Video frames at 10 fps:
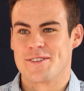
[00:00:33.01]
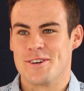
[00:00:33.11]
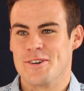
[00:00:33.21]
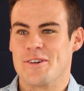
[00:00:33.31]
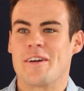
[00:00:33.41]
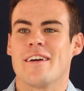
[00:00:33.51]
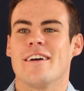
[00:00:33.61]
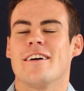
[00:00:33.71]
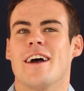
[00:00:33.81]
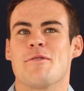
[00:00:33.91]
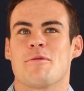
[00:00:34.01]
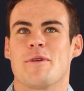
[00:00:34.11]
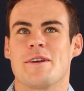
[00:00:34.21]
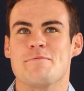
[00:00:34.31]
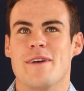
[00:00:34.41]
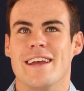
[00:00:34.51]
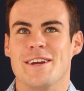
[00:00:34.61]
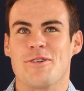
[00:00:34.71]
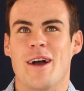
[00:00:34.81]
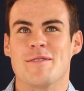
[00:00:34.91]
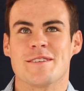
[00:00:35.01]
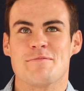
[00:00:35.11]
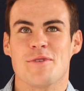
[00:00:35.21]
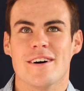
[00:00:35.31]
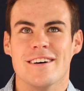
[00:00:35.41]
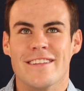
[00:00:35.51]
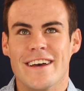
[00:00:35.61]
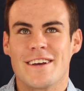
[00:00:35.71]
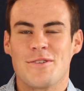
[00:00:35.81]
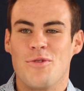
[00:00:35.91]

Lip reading: So I remember my companion grabbed his umbrella and like